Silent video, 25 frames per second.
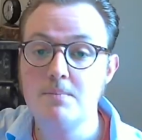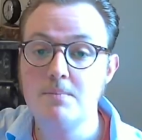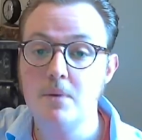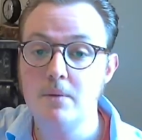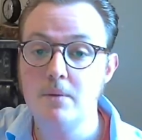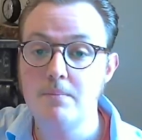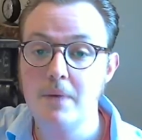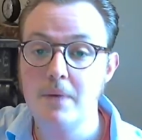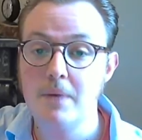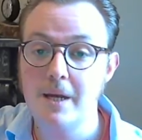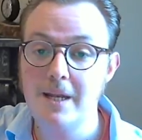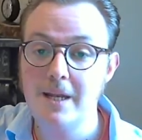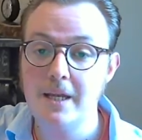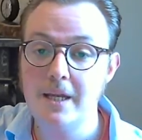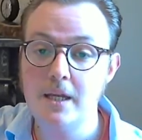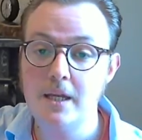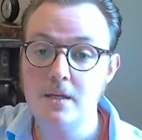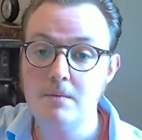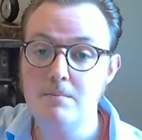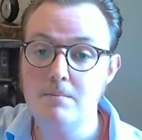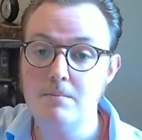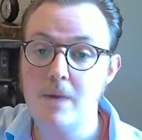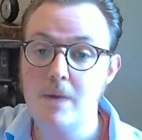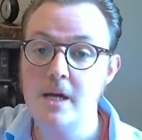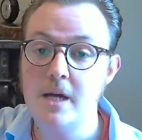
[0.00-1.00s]
bought by Liggett
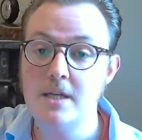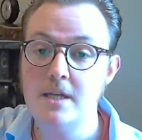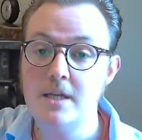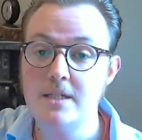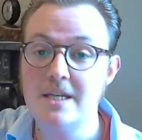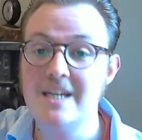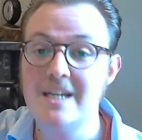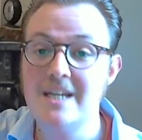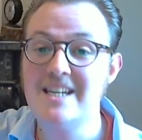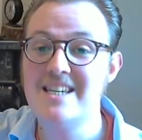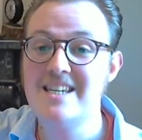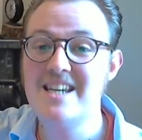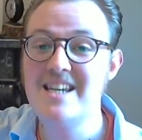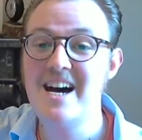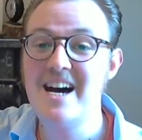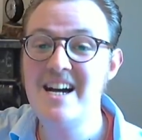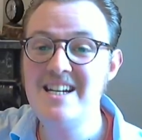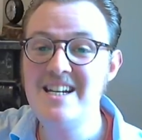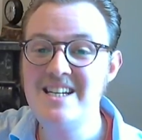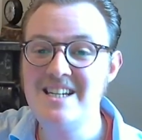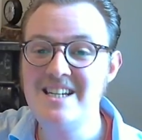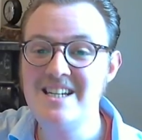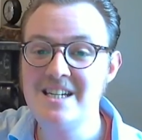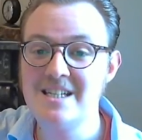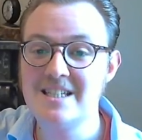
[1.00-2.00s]
and Myers. In
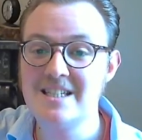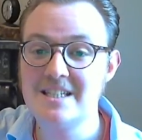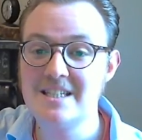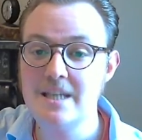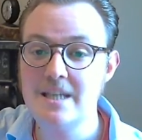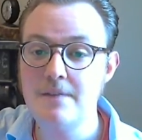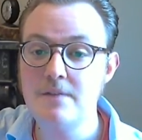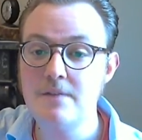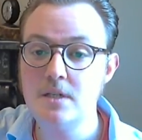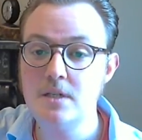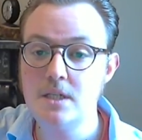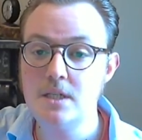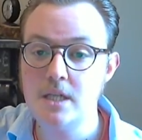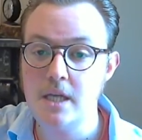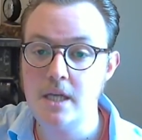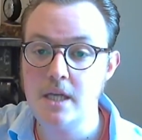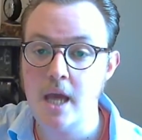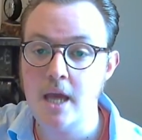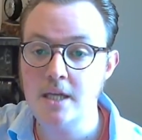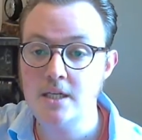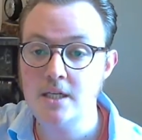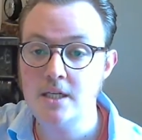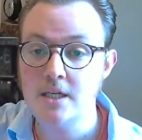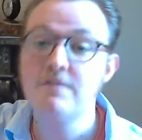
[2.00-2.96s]
1978,